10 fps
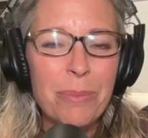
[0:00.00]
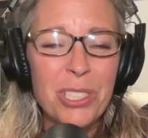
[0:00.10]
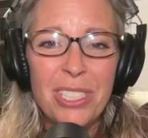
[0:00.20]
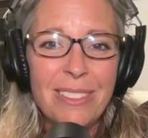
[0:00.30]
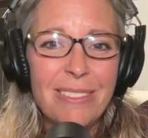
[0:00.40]

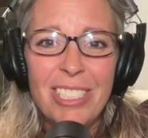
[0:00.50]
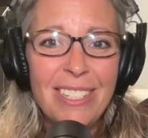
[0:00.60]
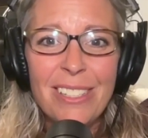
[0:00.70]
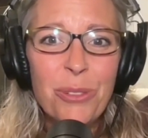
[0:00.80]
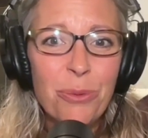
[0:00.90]
she
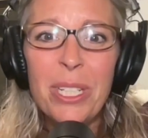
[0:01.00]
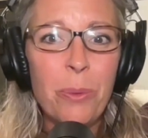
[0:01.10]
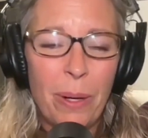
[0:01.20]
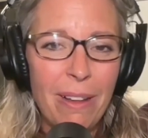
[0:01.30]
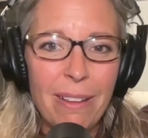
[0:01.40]
doesn't read
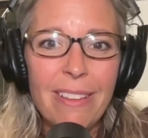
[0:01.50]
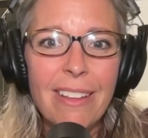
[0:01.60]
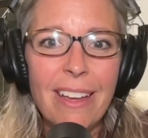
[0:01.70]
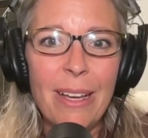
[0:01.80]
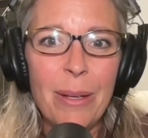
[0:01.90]
well,
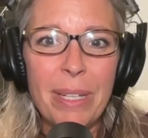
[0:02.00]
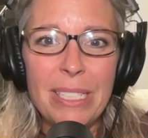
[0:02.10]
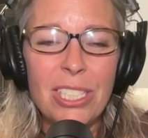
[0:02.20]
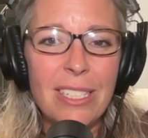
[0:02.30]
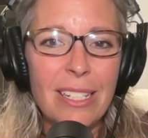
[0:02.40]

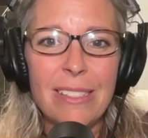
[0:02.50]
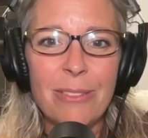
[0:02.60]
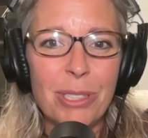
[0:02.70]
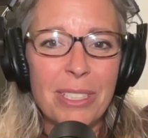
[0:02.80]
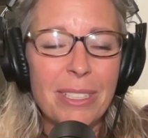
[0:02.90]
and she
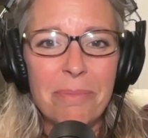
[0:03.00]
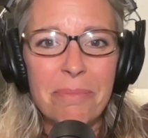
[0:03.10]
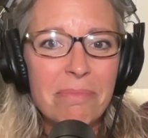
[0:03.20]
doesn't really